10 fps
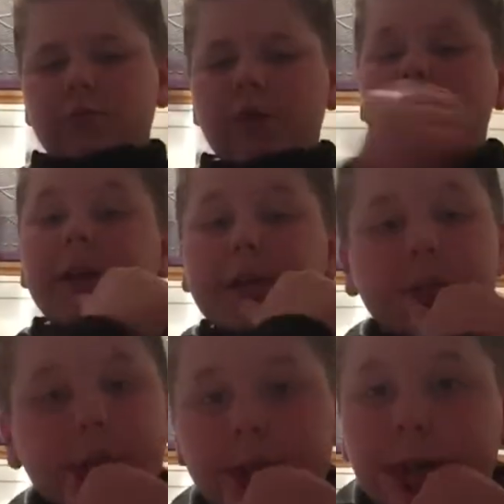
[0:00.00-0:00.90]

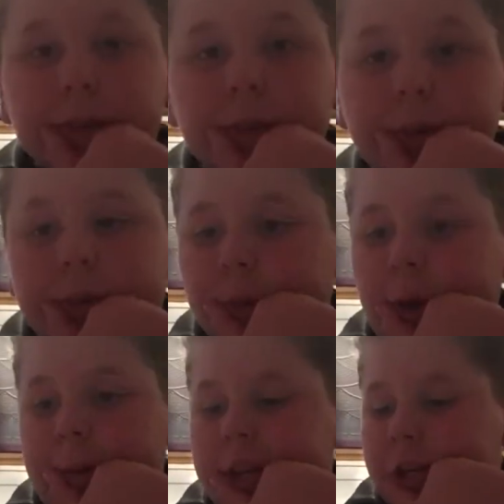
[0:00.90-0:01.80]
Rubbish. I have to admit,
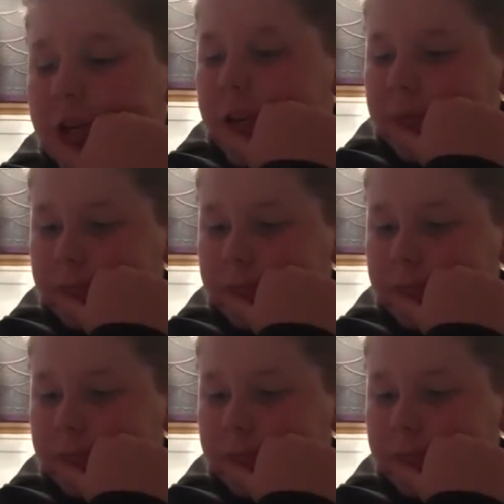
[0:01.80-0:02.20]
rubbish.